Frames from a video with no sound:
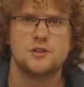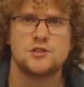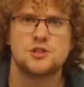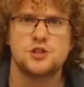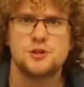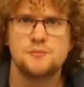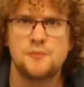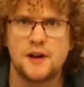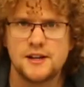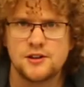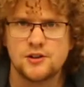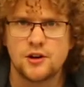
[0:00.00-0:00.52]

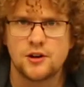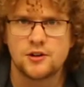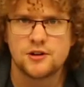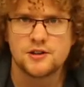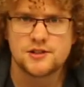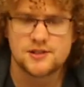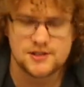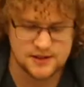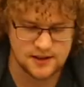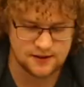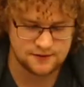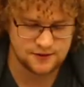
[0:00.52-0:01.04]
So you might
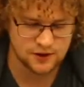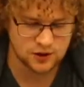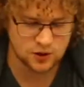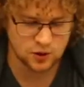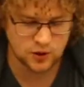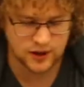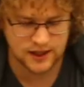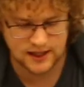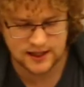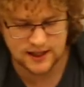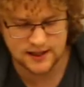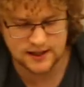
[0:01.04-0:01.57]
notice, if you're
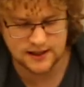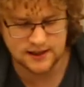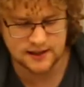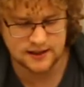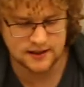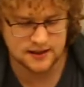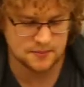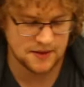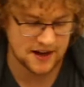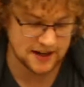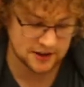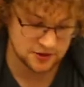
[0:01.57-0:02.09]
looking in
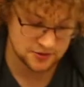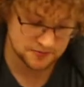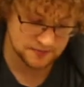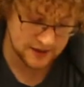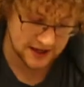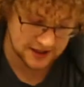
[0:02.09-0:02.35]
the back